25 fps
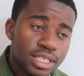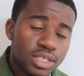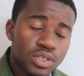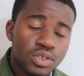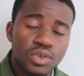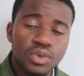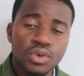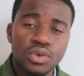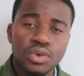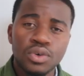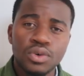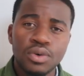
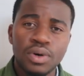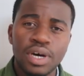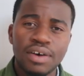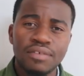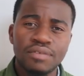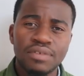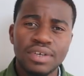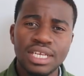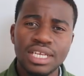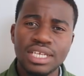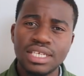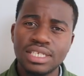So
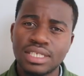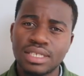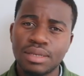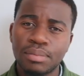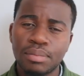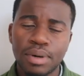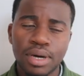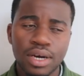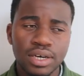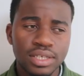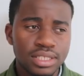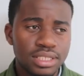I've released
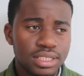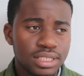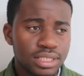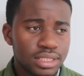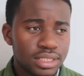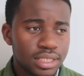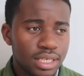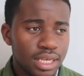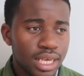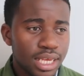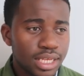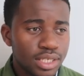about
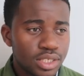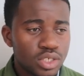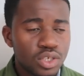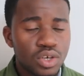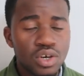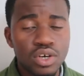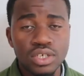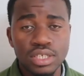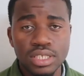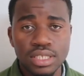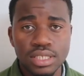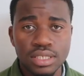eight
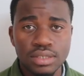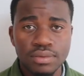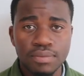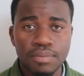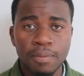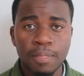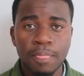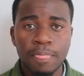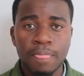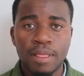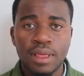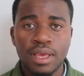songs
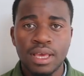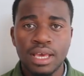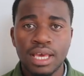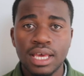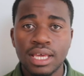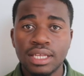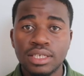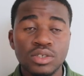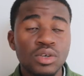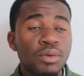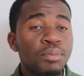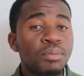
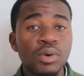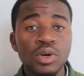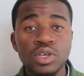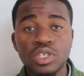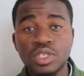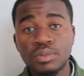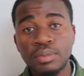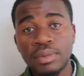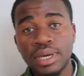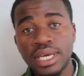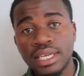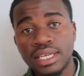and
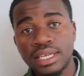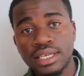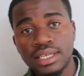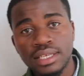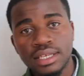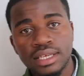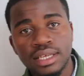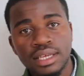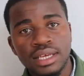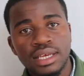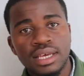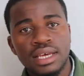composed many
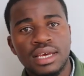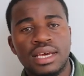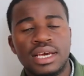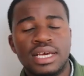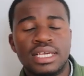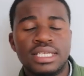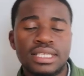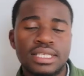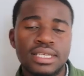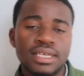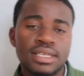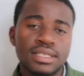
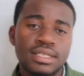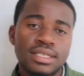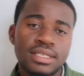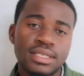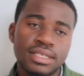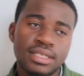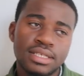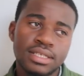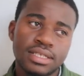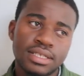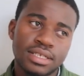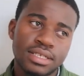
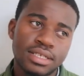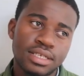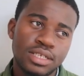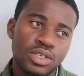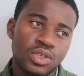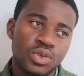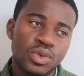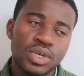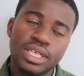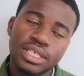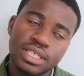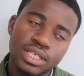since
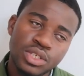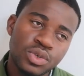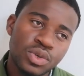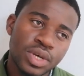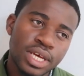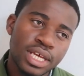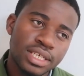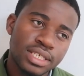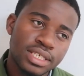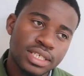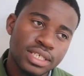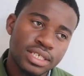
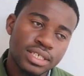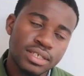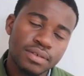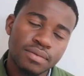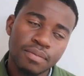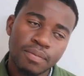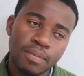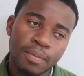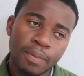2020.